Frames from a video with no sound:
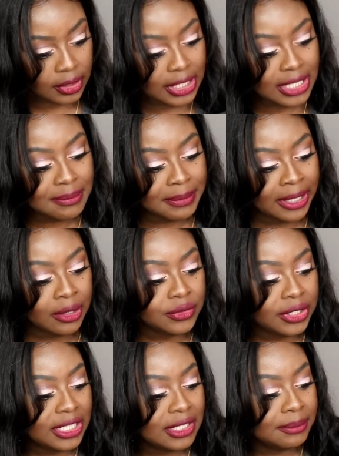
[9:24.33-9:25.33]
email.
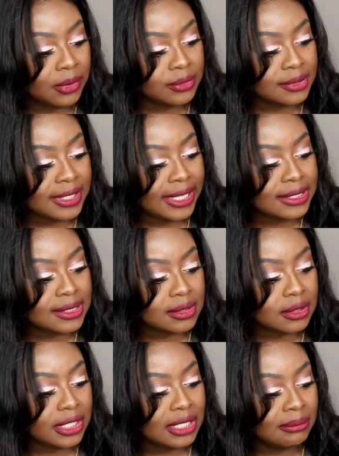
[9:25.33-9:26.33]
The email says,
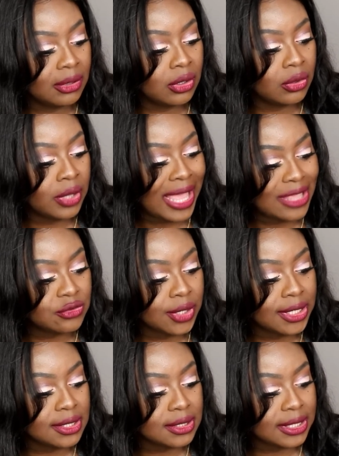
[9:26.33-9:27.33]
the email
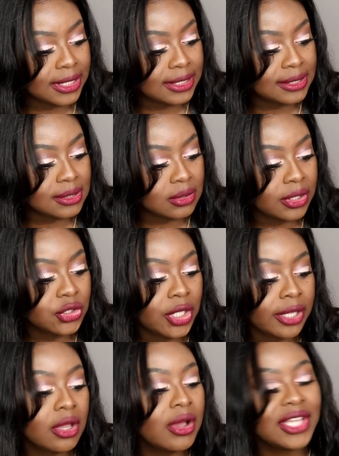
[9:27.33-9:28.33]
address is,
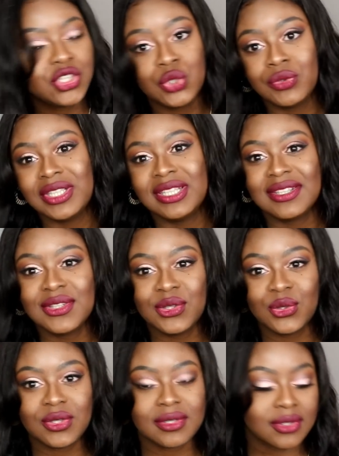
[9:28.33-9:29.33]
okay, I can't actually read it
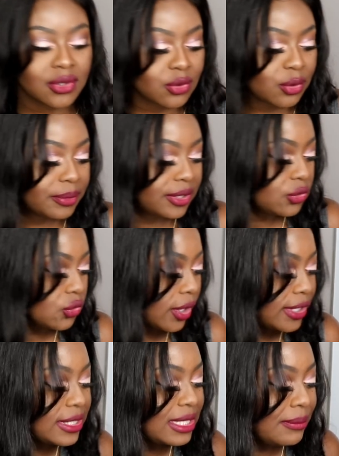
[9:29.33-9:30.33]
to you just so nobody
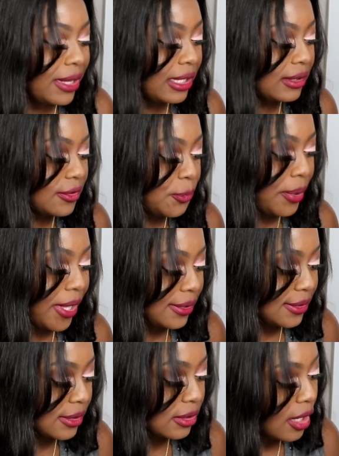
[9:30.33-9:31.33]
tries emailing this
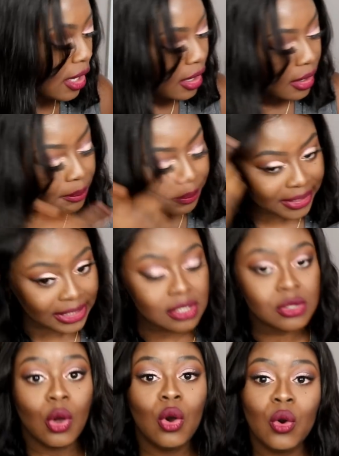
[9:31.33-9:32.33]
person, but
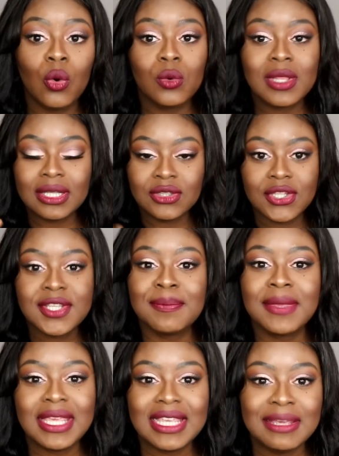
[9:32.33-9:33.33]
it's a whole
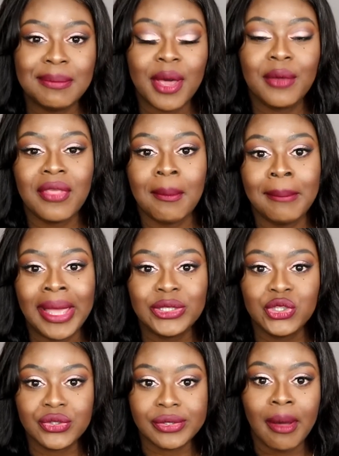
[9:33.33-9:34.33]
legitimate email that
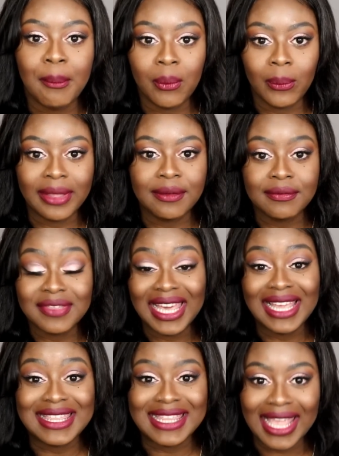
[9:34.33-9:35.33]
matches up with
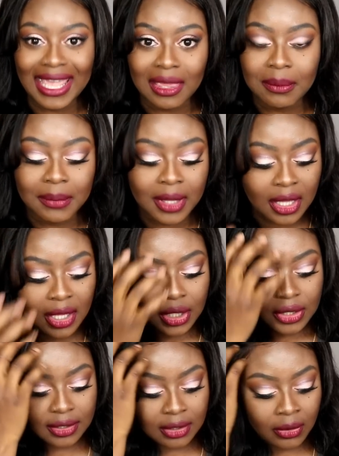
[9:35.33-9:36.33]
that name,
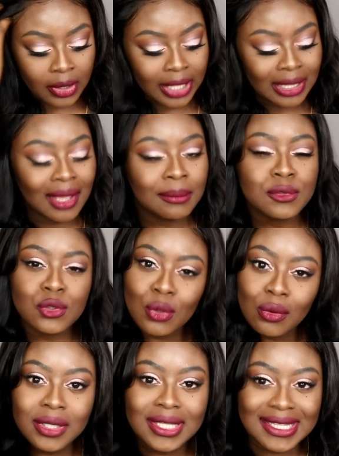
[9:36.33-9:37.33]
you know. And I'm
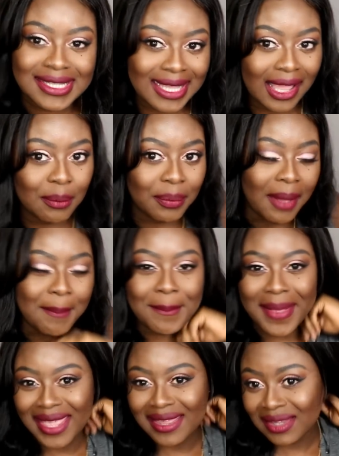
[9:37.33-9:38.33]
sorry to say, but
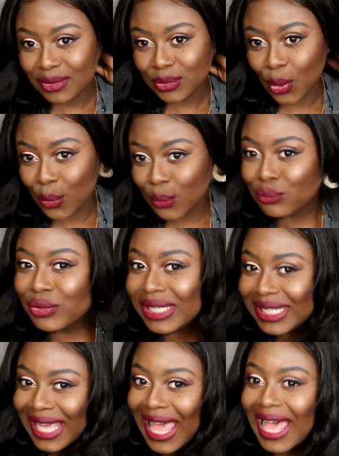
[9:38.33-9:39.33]
men don't
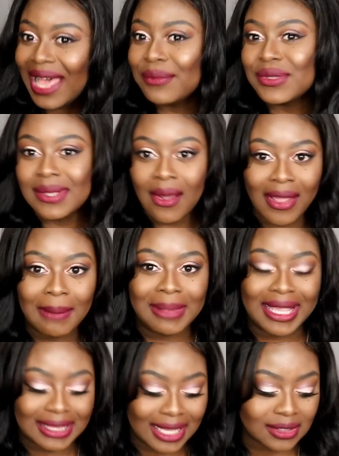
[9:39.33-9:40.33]
really have time
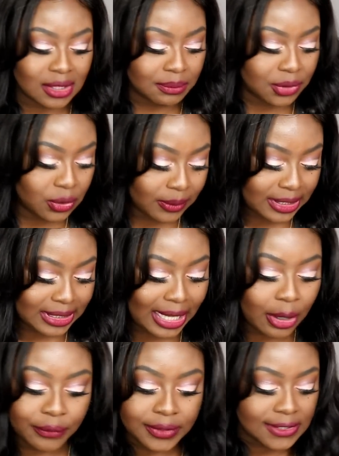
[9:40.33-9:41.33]
like that to be doing
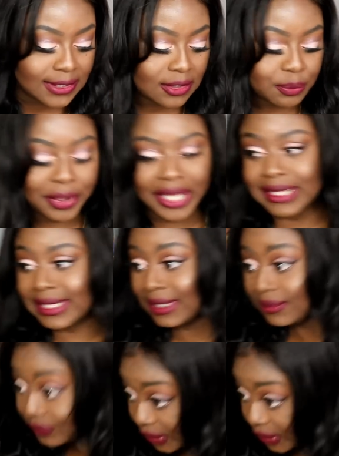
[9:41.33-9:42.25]
that. Obviously this person